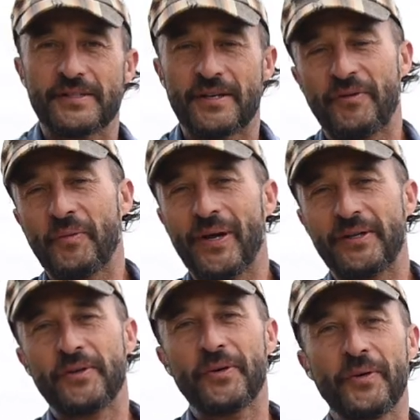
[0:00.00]
So if you
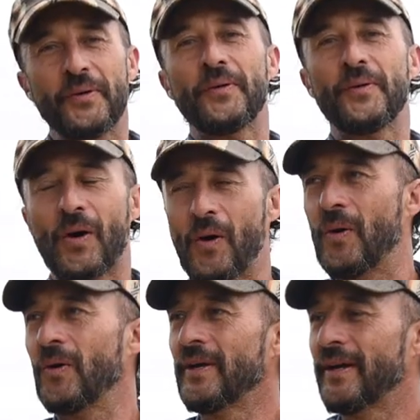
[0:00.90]
wait too
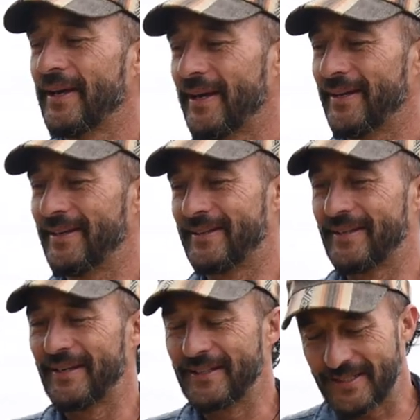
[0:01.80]
long and
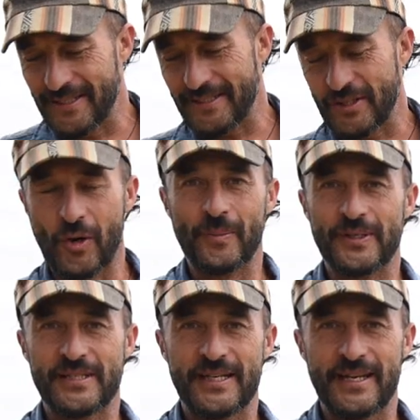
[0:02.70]
it's just
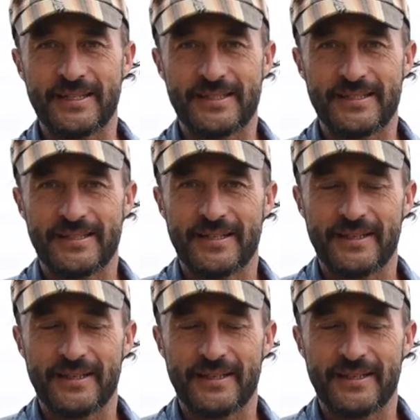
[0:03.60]
common sense